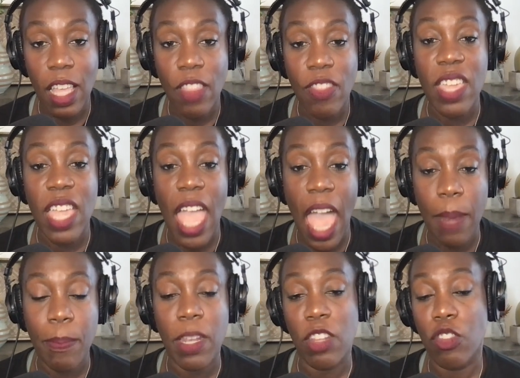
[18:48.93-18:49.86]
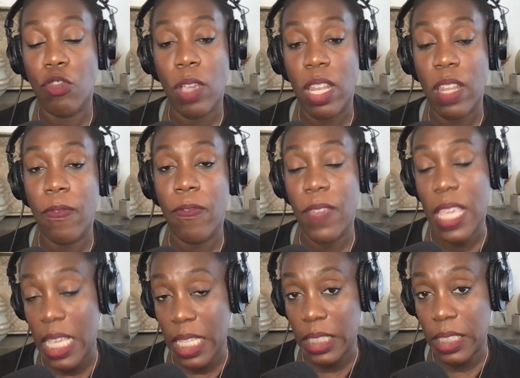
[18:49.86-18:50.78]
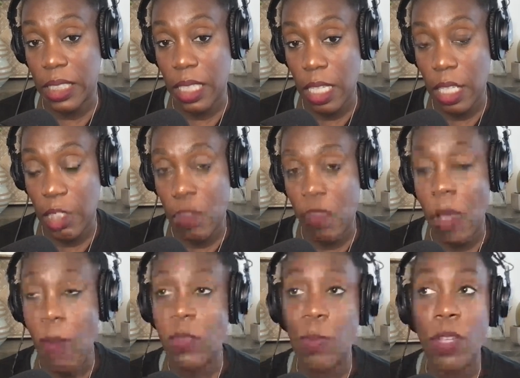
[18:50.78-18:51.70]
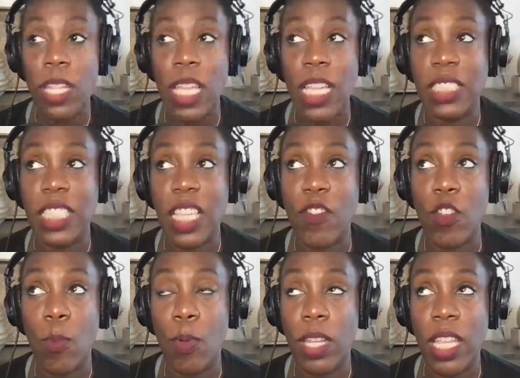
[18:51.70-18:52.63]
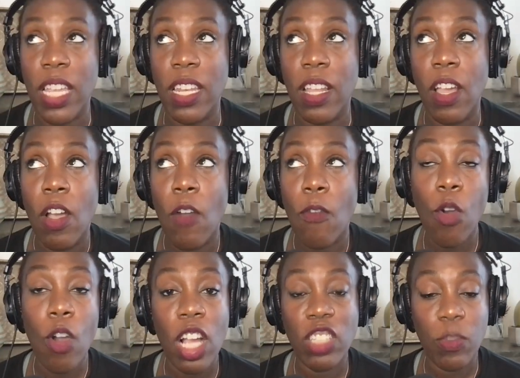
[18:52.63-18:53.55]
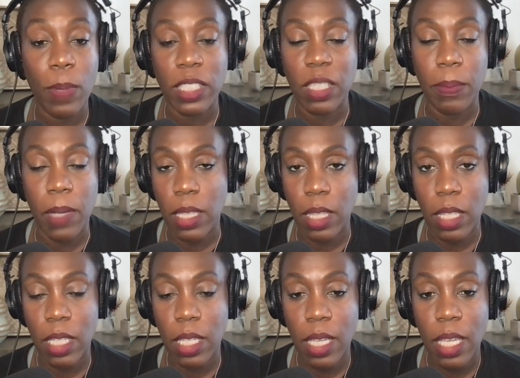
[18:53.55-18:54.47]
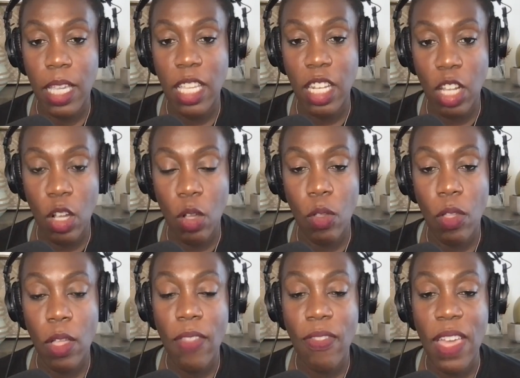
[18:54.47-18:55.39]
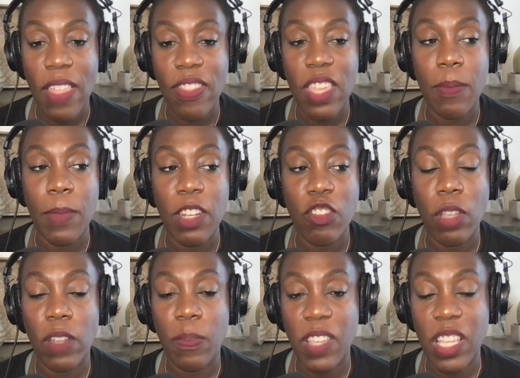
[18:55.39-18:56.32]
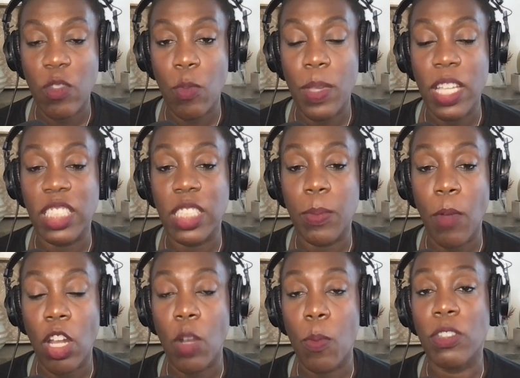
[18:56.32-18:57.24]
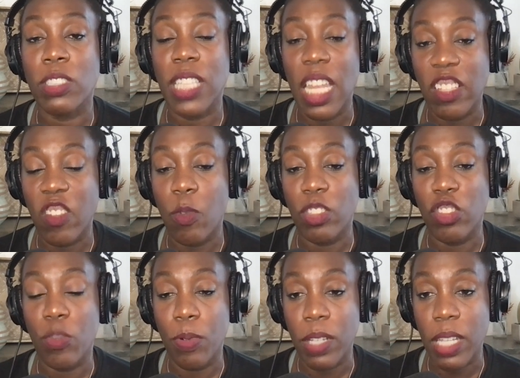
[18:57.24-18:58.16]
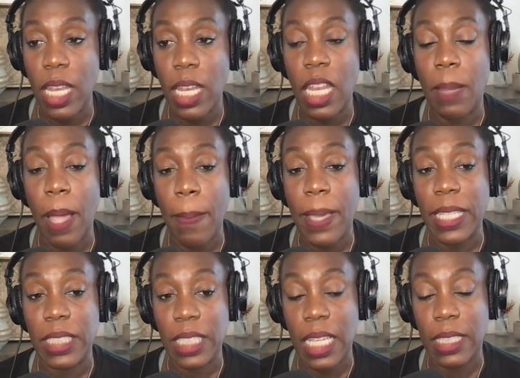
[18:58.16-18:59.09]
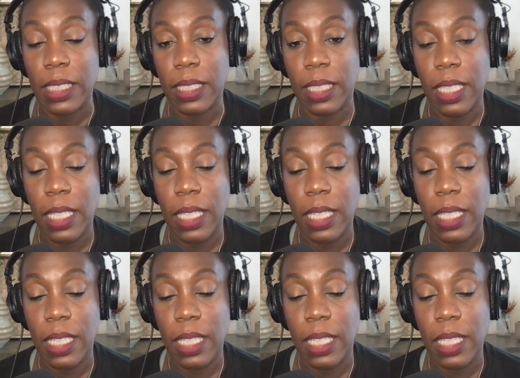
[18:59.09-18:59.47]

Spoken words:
the administrative fees. So if I was putting in, say if you were putting in $400 a month, then the administrative fees would be a smaller percentage of what you put in, and it might make sense.